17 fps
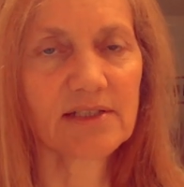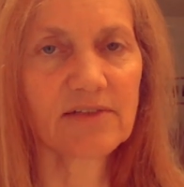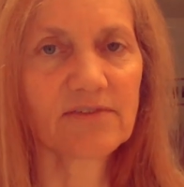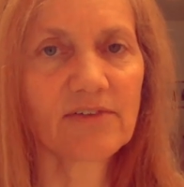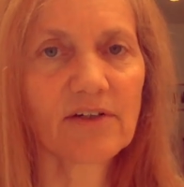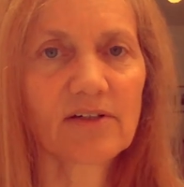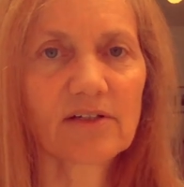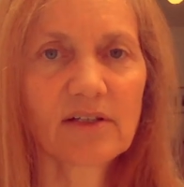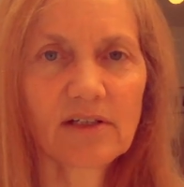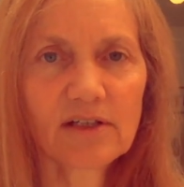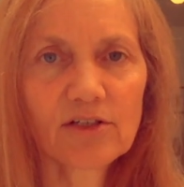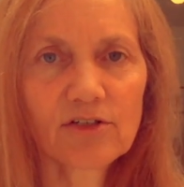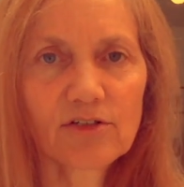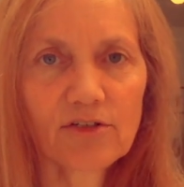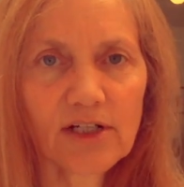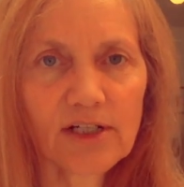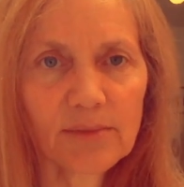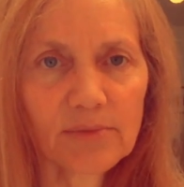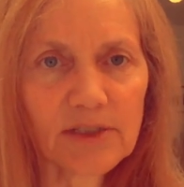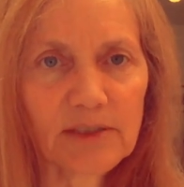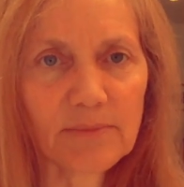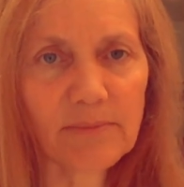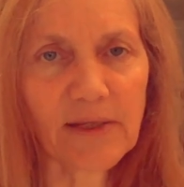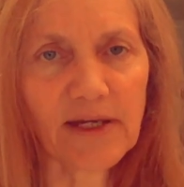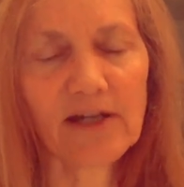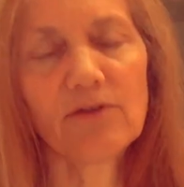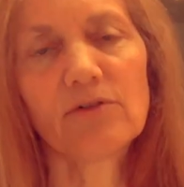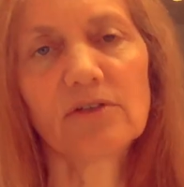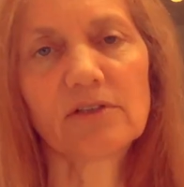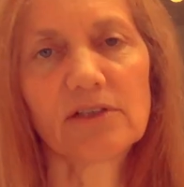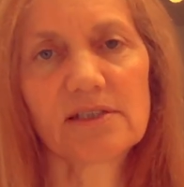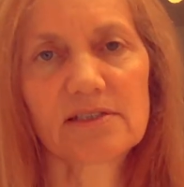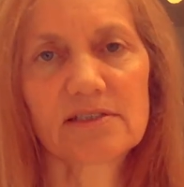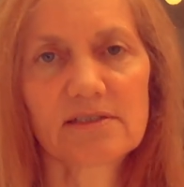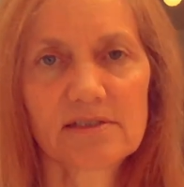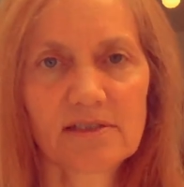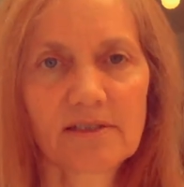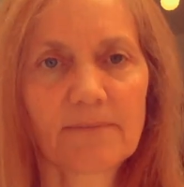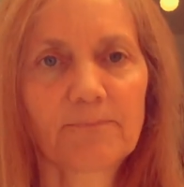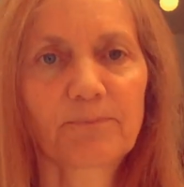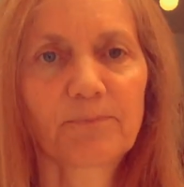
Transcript: I felt incredibly powerless